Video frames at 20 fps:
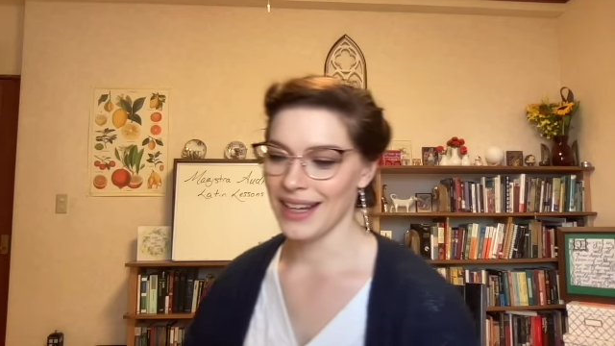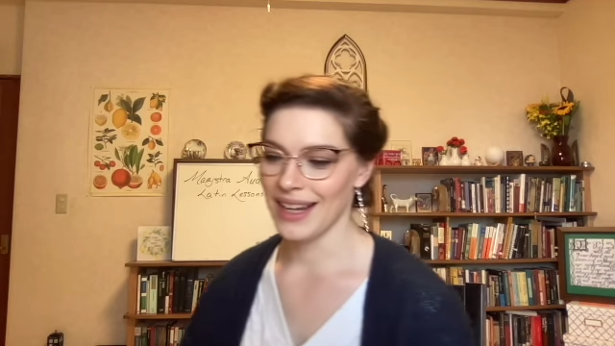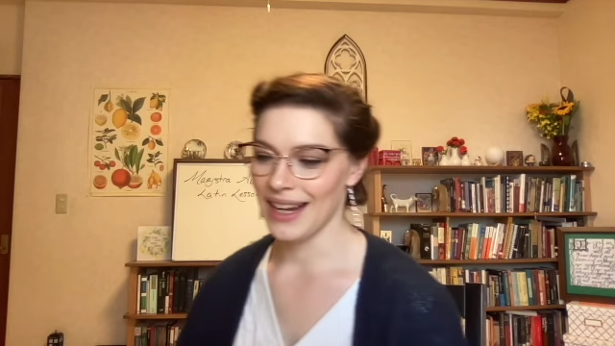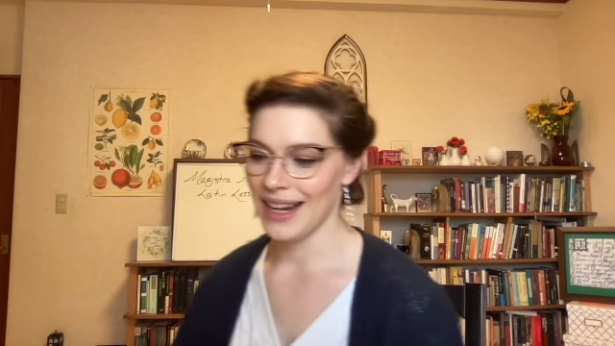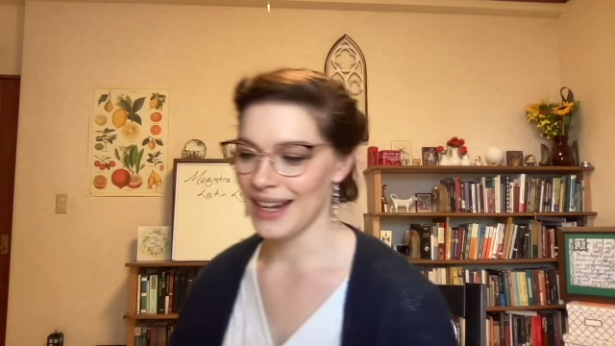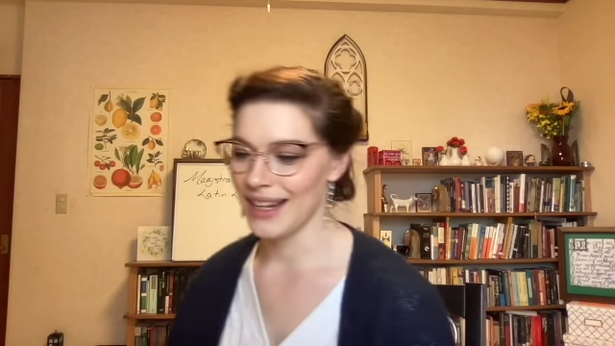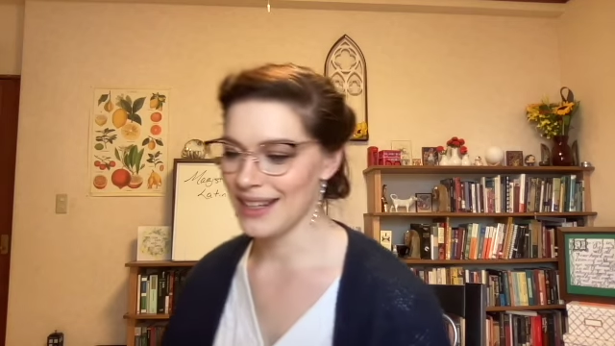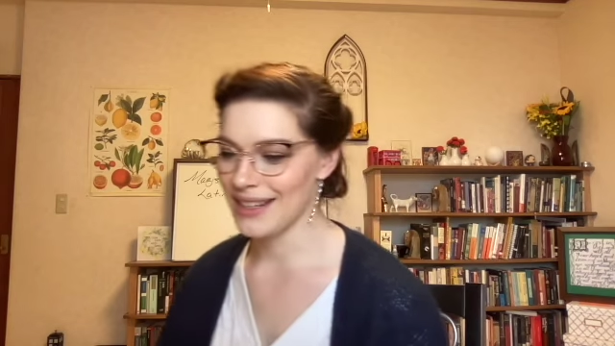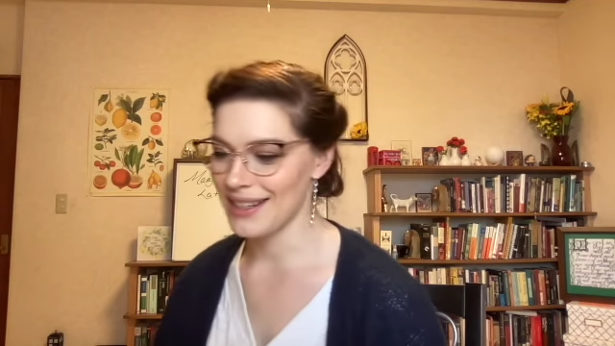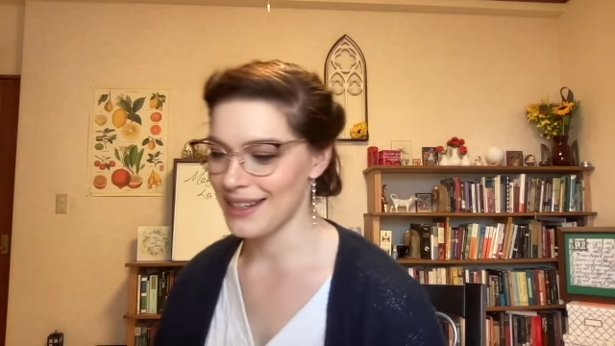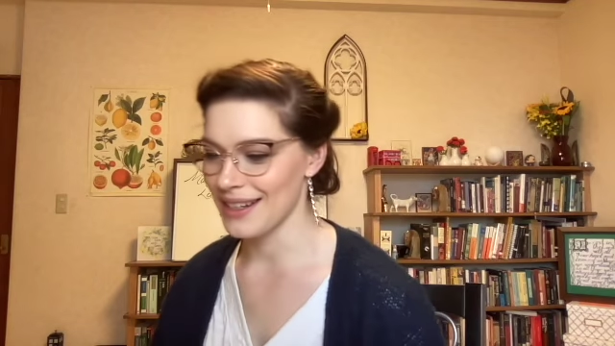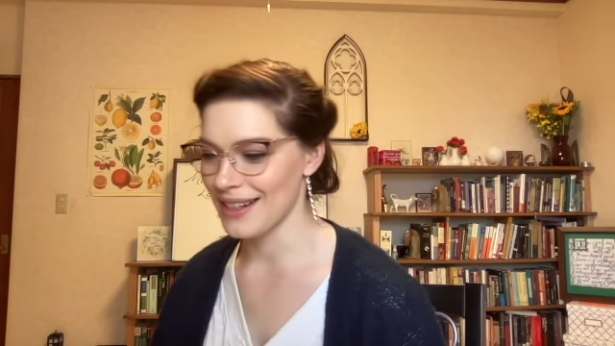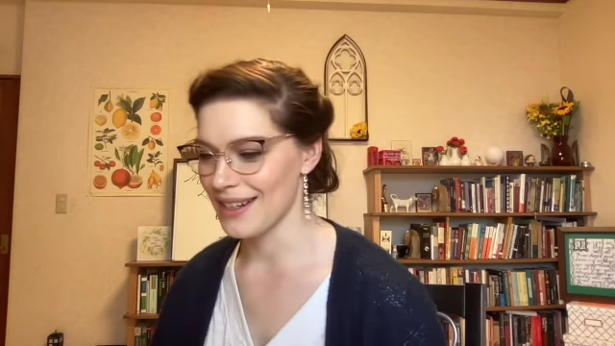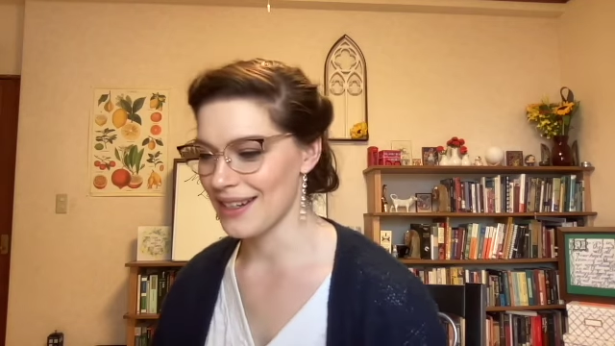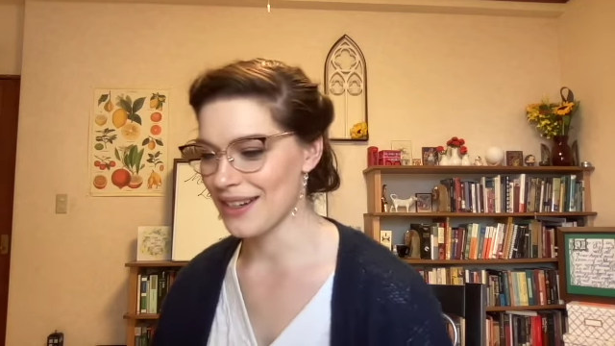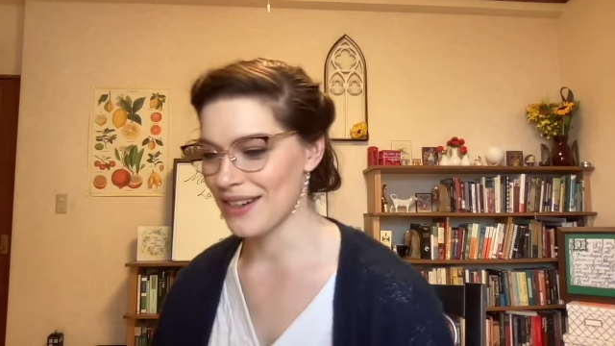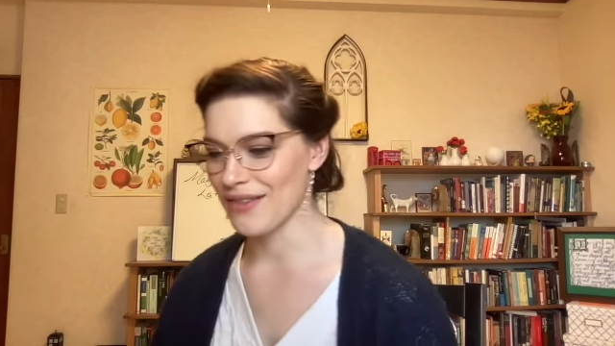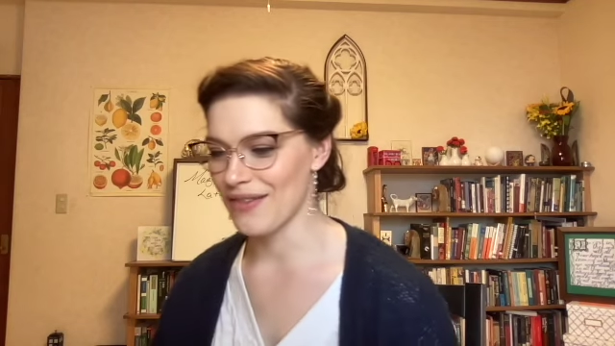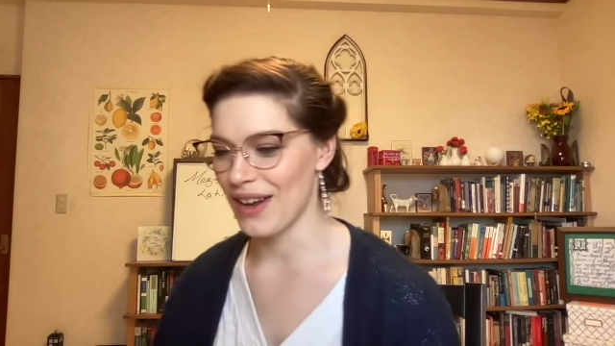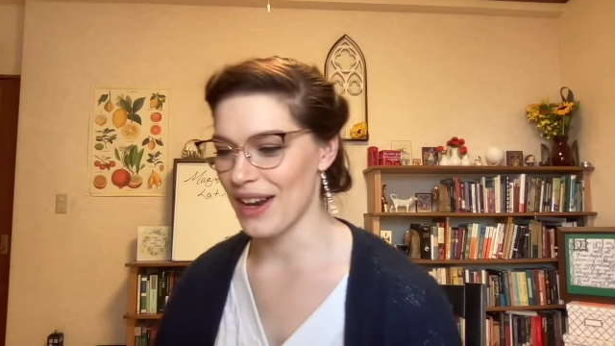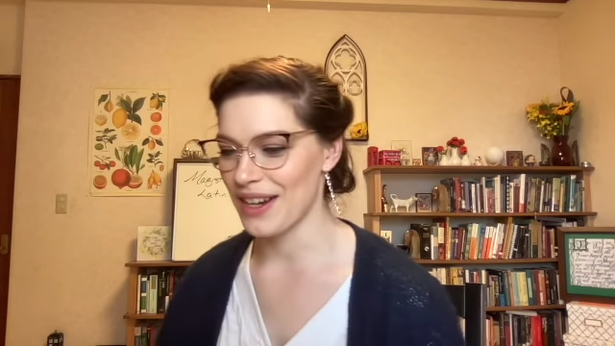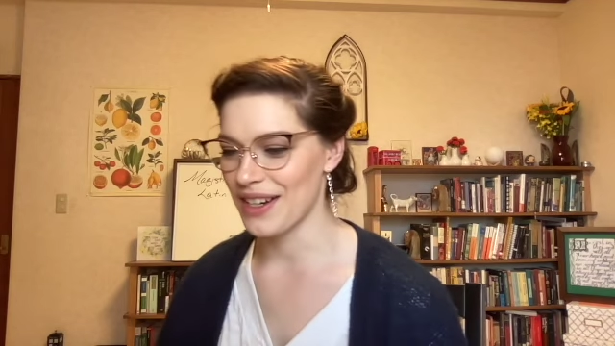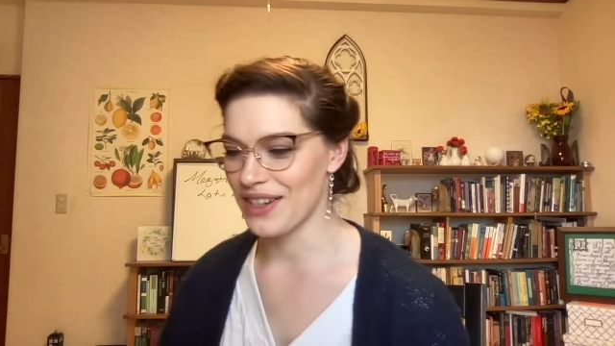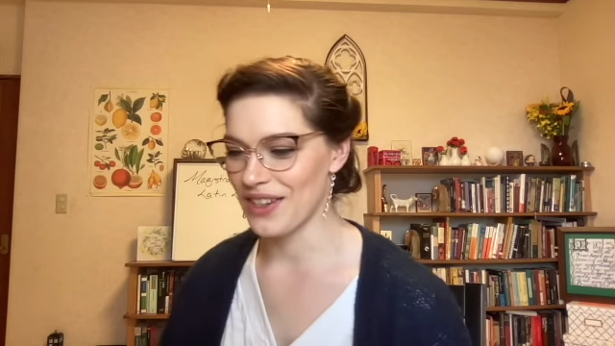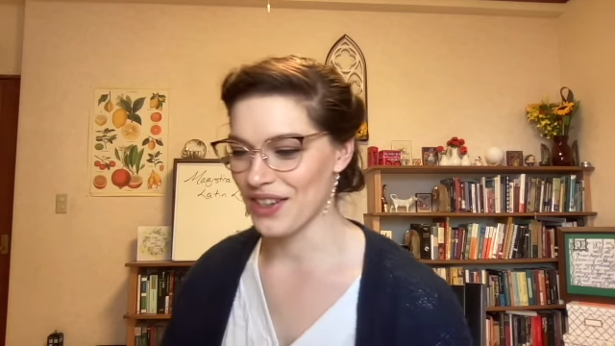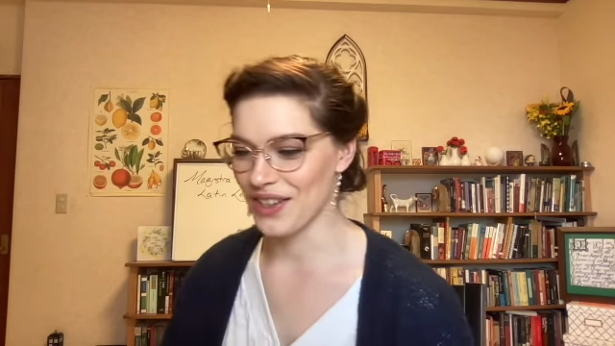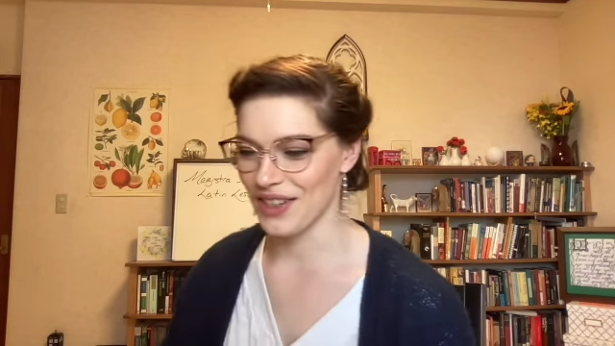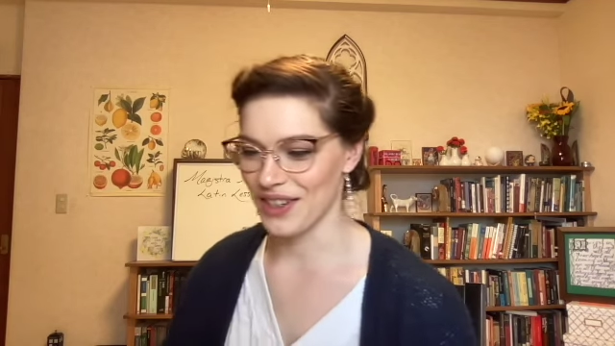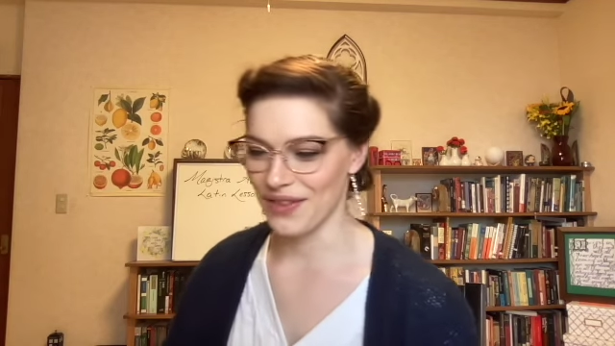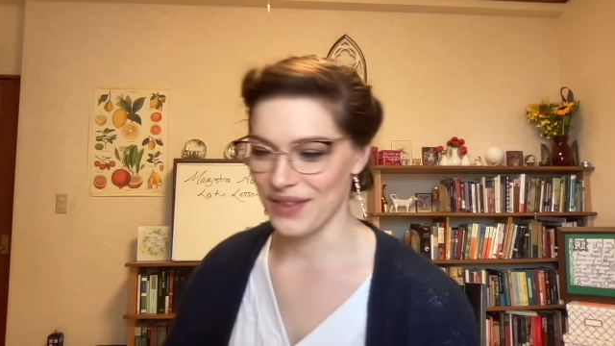instant inventions of